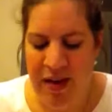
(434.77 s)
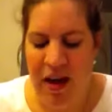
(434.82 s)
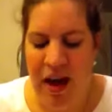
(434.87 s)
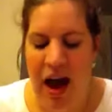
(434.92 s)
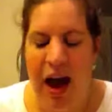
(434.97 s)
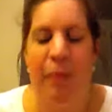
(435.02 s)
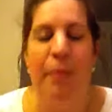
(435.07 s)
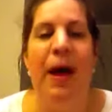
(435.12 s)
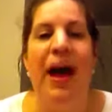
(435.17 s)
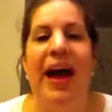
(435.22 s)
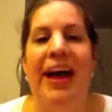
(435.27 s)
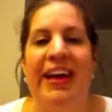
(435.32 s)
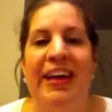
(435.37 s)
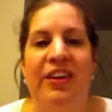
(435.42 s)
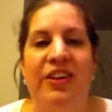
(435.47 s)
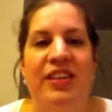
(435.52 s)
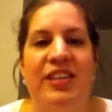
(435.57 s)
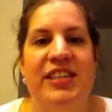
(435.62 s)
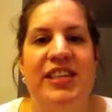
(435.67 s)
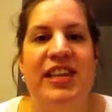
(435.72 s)

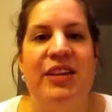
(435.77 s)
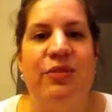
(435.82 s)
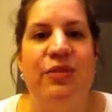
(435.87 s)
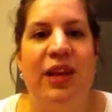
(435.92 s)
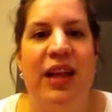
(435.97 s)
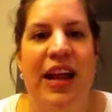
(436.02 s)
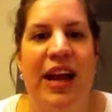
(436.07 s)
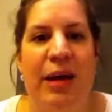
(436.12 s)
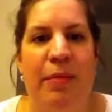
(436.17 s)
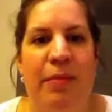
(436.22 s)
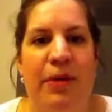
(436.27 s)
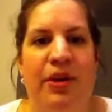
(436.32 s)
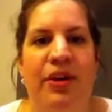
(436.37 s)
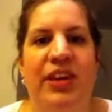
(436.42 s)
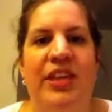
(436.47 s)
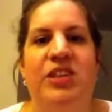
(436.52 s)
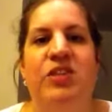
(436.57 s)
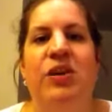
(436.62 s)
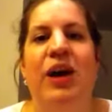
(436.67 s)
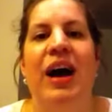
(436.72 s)
Accuracy and
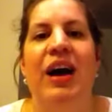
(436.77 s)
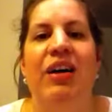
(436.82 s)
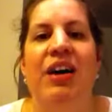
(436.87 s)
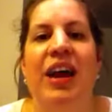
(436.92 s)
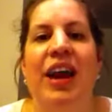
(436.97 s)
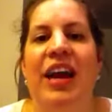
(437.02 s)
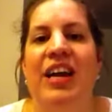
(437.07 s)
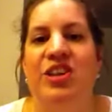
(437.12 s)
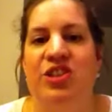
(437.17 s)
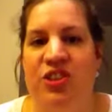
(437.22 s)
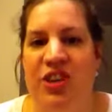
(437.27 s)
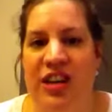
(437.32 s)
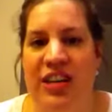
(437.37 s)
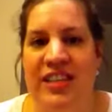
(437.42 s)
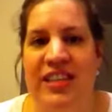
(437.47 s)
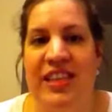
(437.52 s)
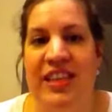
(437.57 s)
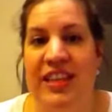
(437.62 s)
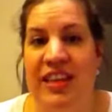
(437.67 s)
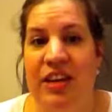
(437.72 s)
reliability. So how can I
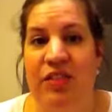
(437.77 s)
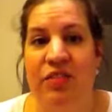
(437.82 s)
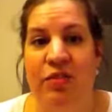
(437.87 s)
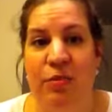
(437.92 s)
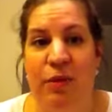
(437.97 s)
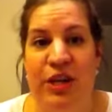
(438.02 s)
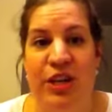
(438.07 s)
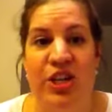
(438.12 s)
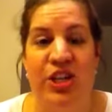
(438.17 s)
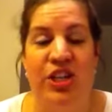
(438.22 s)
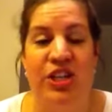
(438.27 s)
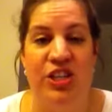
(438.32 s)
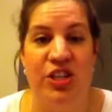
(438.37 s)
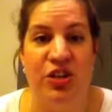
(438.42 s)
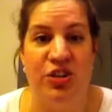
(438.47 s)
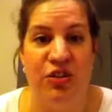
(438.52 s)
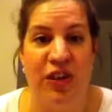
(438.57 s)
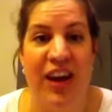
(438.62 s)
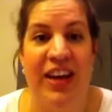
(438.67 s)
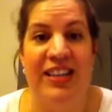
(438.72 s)
trust that the information is
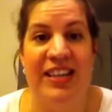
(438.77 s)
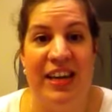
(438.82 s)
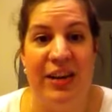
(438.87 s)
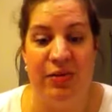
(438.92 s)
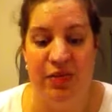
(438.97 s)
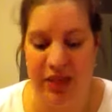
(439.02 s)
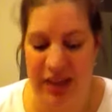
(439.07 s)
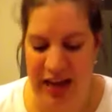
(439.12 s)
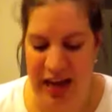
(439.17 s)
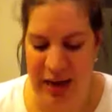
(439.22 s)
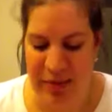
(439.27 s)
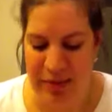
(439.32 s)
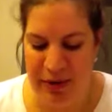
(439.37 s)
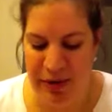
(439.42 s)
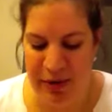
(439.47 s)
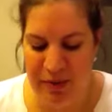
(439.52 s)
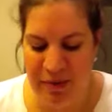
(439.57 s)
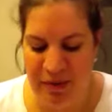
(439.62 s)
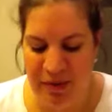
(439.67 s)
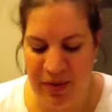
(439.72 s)
correct and
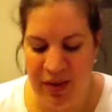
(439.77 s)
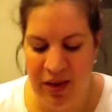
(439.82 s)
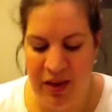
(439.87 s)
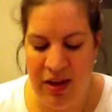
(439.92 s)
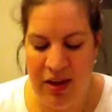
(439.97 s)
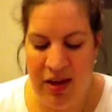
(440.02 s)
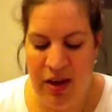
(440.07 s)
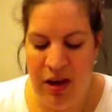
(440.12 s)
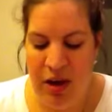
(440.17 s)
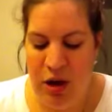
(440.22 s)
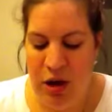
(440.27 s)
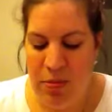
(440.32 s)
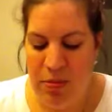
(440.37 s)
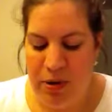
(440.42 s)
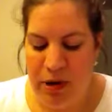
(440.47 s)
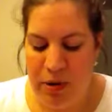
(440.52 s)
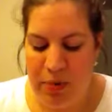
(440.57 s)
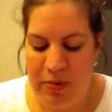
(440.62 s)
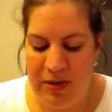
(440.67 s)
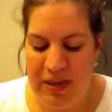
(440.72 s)
reliable?
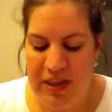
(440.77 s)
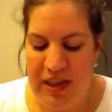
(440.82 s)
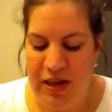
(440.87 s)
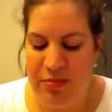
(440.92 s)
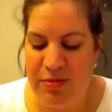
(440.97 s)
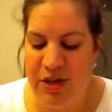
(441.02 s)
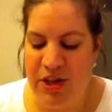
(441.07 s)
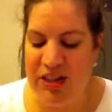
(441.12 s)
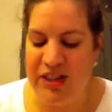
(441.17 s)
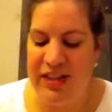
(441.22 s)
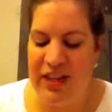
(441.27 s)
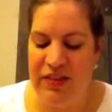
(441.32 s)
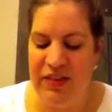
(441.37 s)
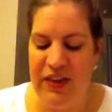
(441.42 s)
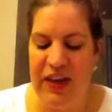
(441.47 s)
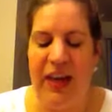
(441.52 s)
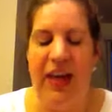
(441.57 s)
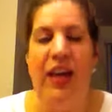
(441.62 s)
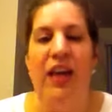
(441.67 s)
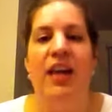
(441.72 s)
Purpose,
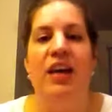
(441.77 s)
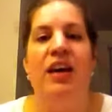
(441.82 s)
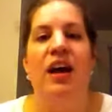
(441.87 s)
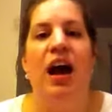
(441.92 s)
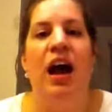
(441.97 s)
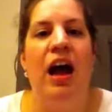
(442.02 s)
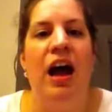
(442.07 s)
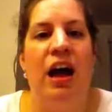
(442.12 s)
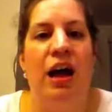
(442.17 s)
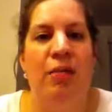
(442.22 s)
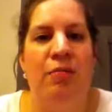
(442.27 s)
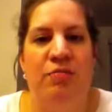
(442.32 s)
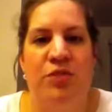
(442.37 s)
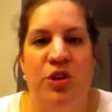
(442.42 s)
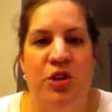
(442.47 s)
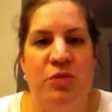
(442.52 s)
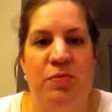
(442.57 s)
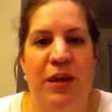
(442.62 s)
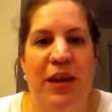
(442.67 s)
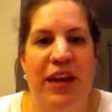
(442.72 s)
objectivity.
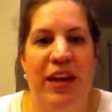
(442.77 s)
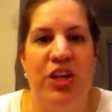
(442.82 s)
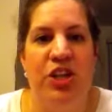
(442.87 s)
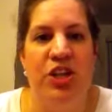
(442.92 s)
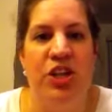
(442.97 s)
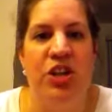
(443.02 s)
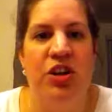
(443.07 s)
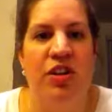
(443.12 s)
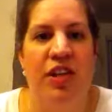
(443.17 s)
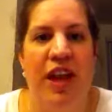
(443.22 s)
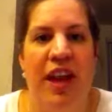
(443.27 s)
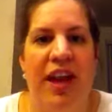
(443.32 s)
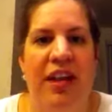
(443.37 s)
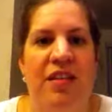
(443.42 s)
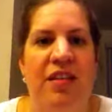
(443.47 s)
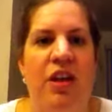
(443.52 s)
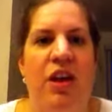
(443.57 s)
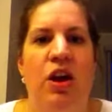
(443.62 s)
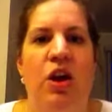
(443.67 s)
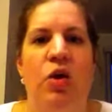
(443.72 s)
Just making sure that
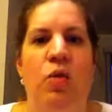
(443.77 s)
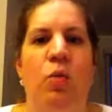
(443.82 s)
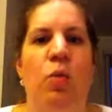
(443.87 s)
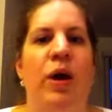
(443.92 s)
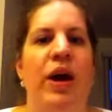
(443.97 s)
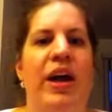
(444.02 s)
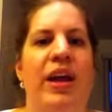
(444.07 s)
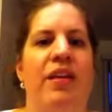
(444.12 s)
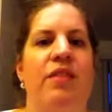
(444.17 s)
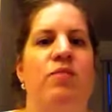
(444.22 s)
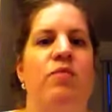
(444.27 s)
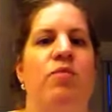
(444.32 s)
what